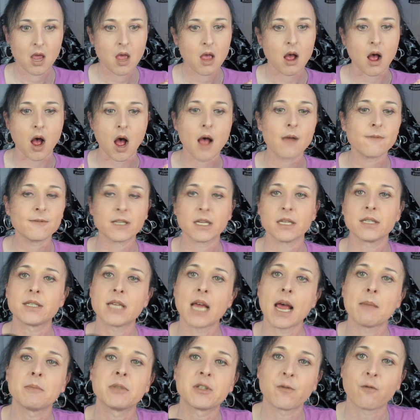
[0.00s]

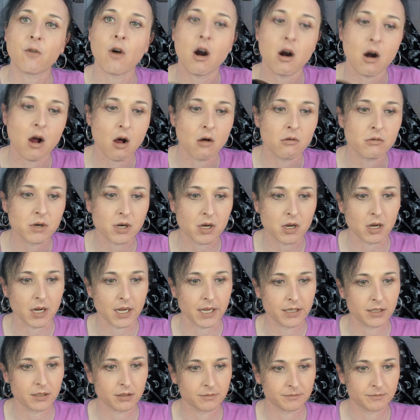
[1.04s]
oftentimes for our own good.